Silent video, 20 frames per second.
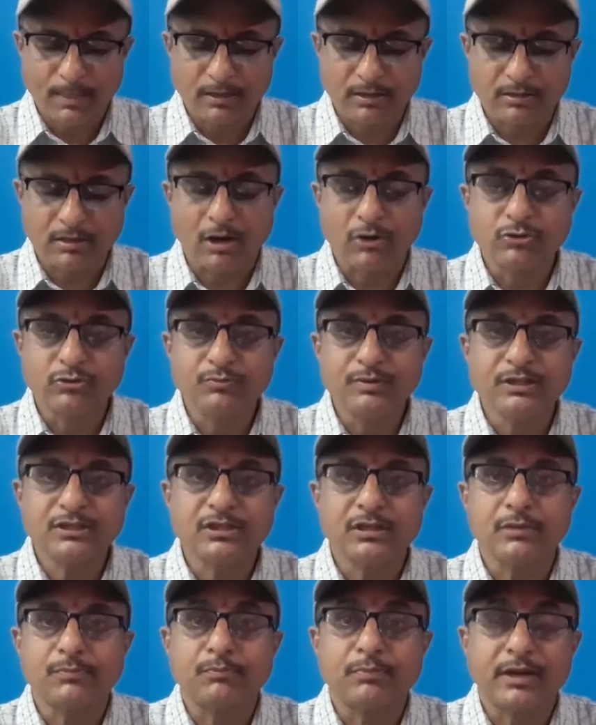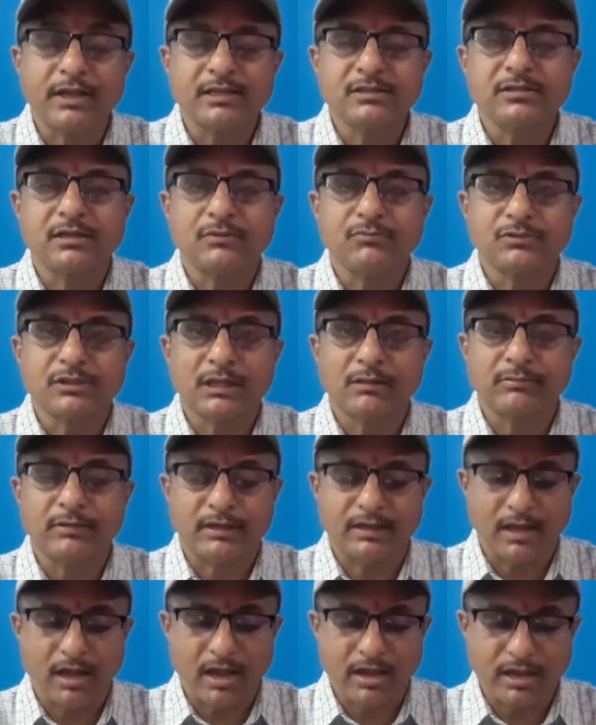Crowd means he praised himself
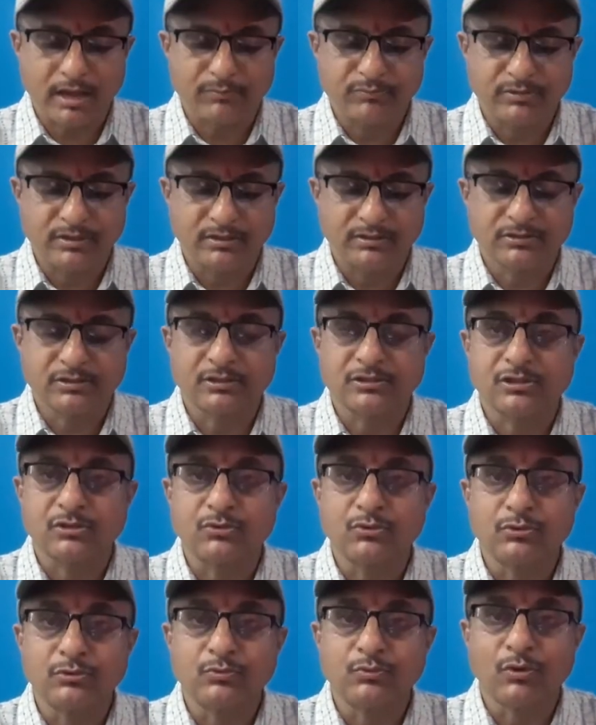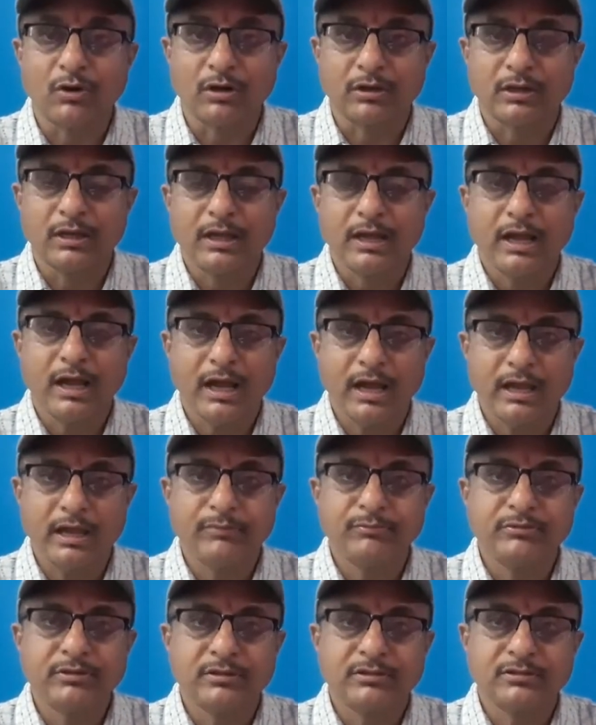that I have done such a good work. I
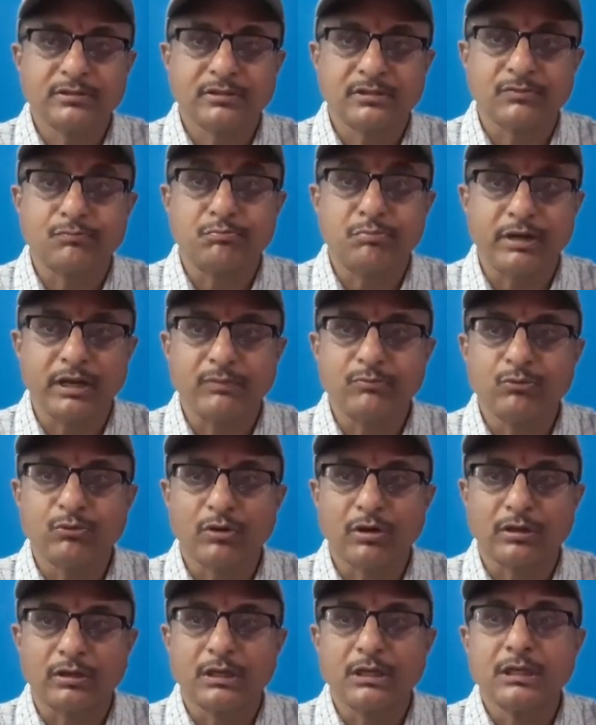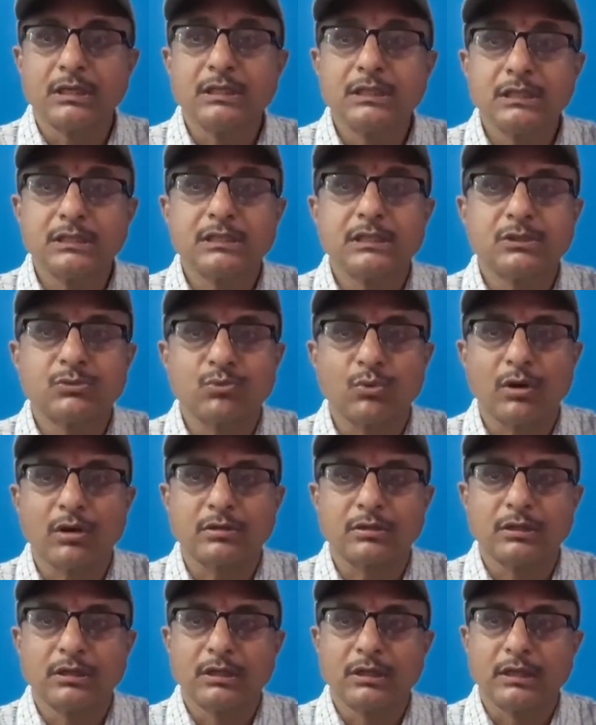have done such a brave work. This is
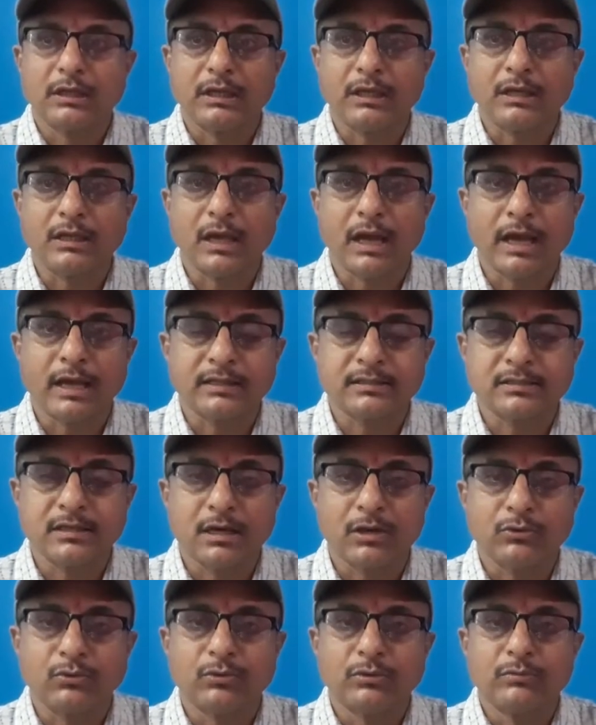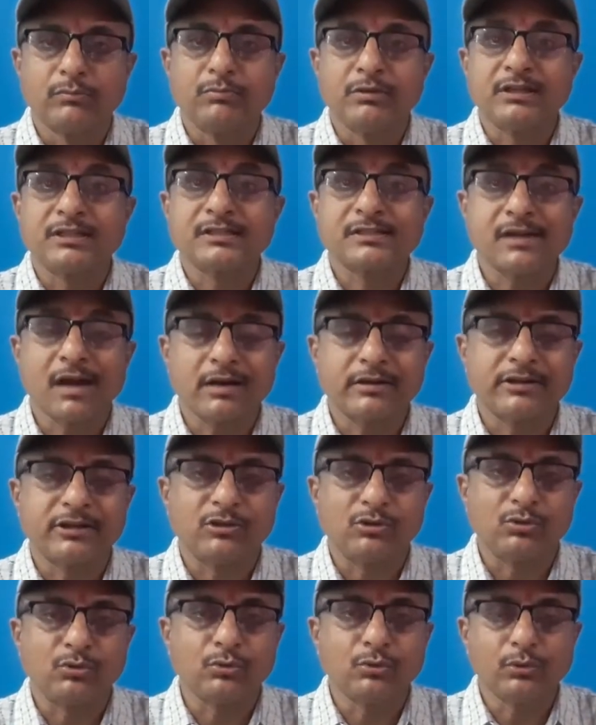what he has now been started
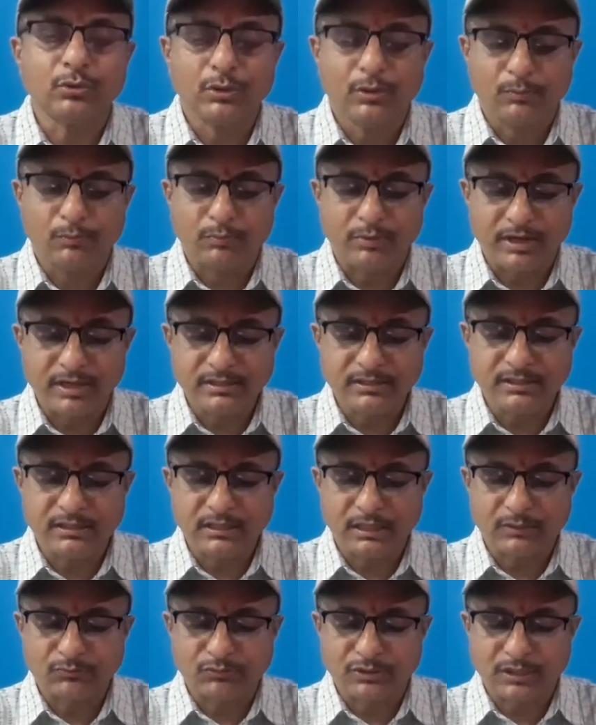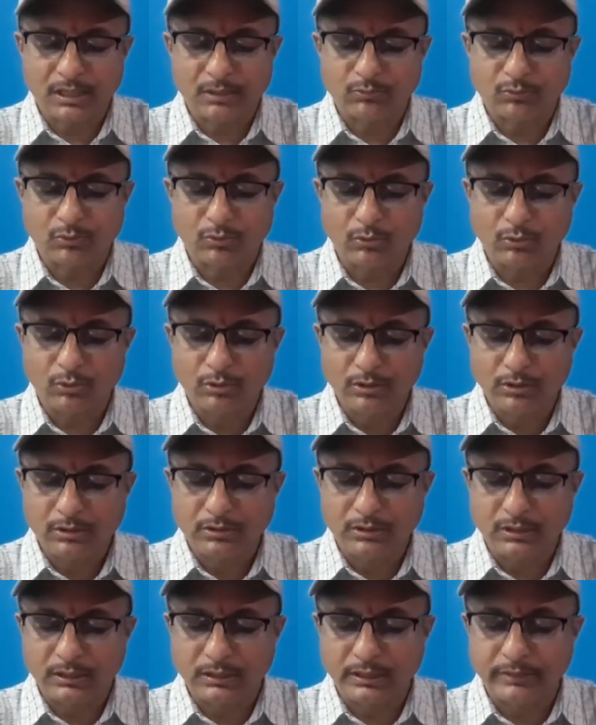to praising himself. Oh,
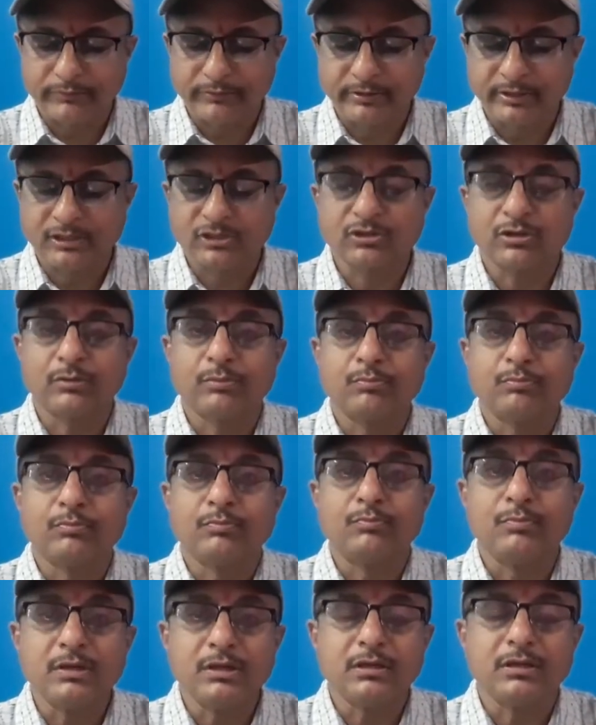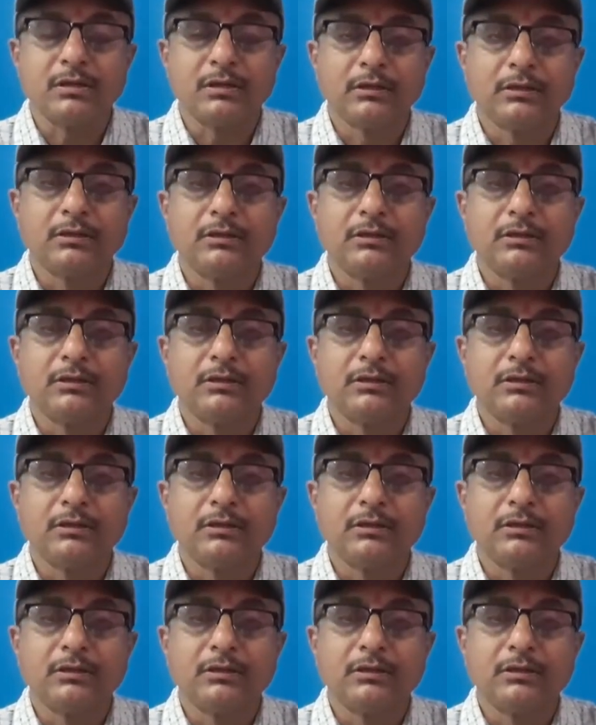the cleverness of me.